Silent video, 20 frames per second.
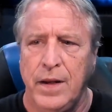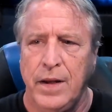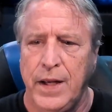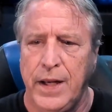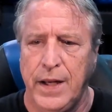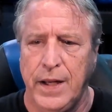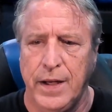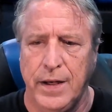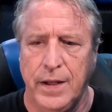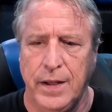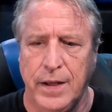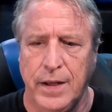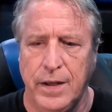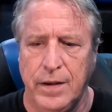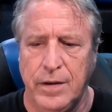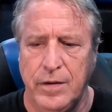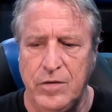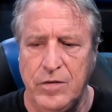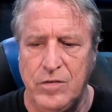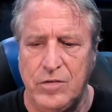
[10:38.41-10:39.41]
It
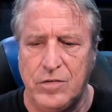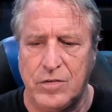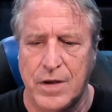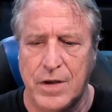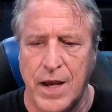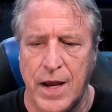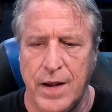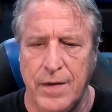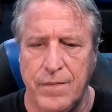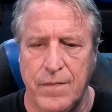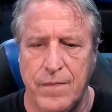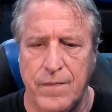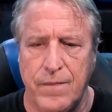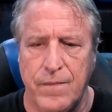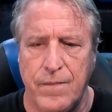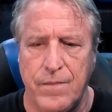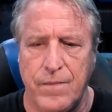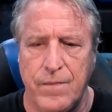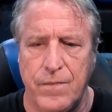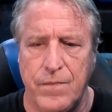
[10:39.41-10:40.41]
is got,
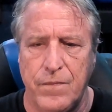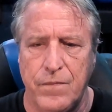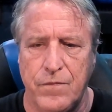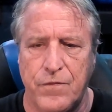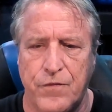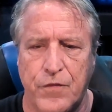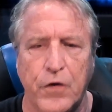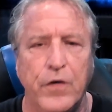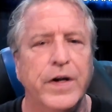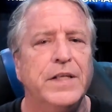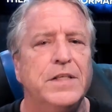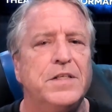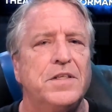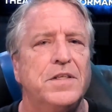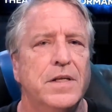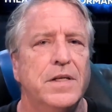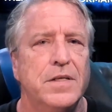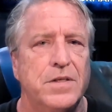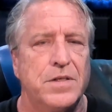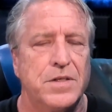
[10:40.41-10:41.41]
for
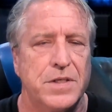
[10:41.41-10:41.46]
instance,